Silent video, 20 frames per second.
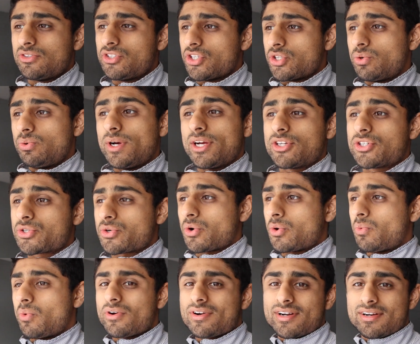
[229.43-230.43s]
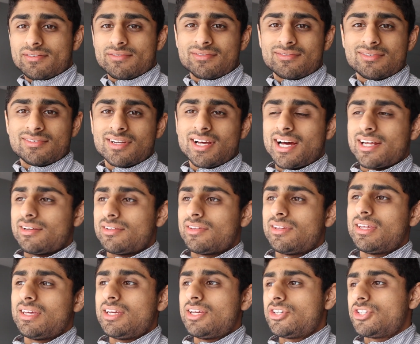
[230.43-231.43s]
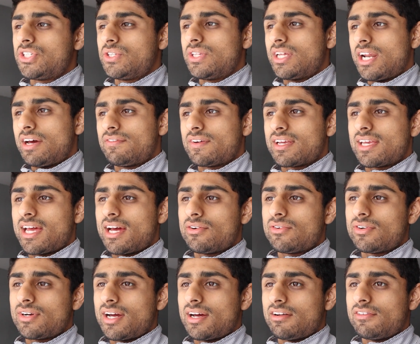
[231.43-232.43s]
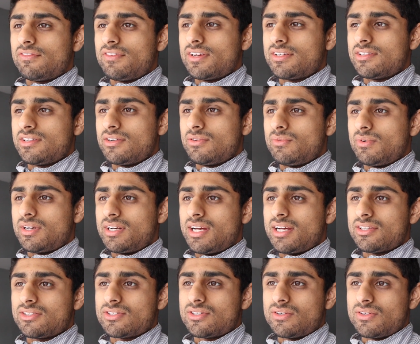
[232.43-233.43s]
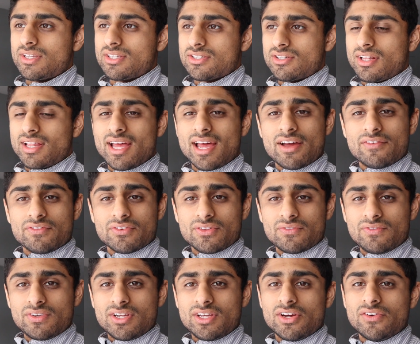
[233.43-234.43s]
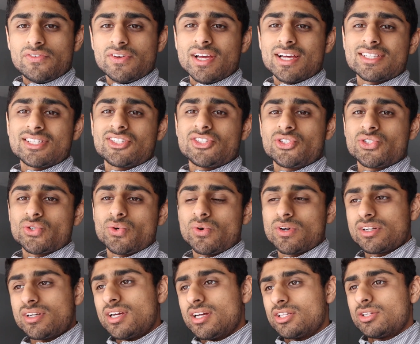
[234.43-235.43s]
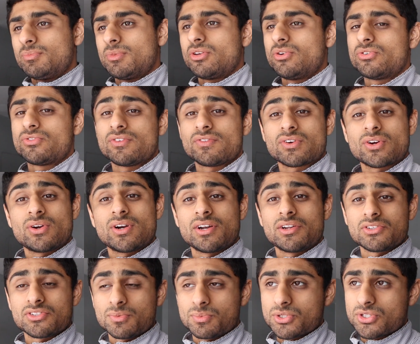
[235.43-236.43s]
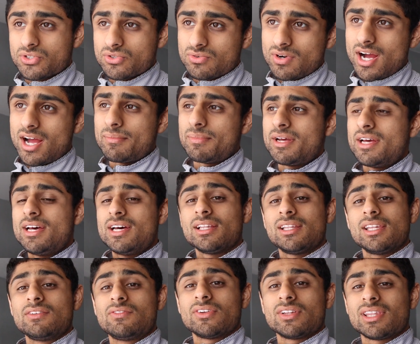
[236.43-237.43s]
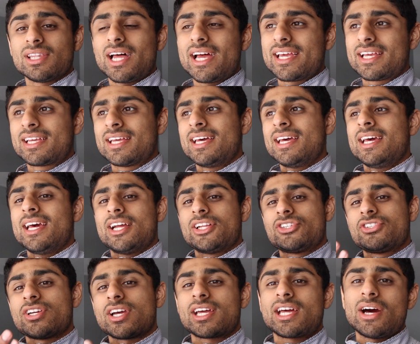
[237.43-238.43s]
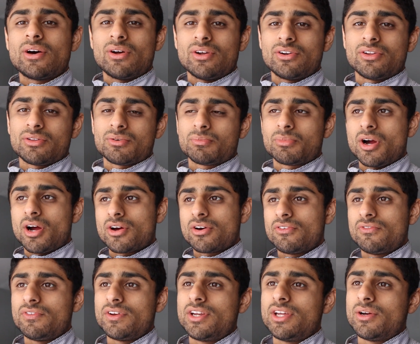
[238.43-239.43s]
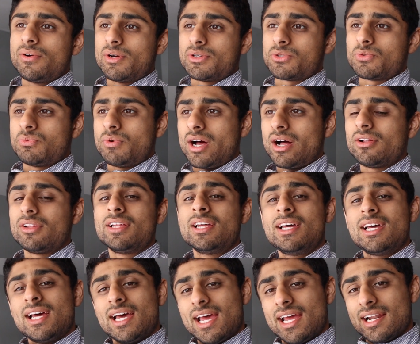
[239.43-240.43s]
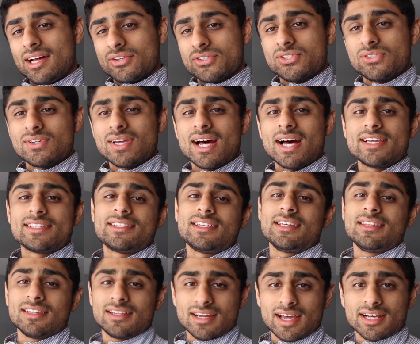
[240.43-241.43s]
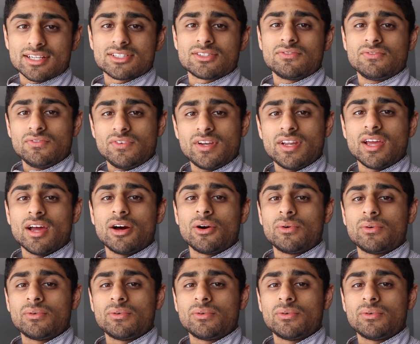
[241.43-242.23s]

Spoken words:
Just a quick, short one on kind of the issue that I've encountered, how to fix it and whatnot. So that's all I have for the video. If you guys enjoyed, do me a huge favor, go down and subscribe, leave a like, and check out another Bronco video as well. And I'll see you guys in the next video.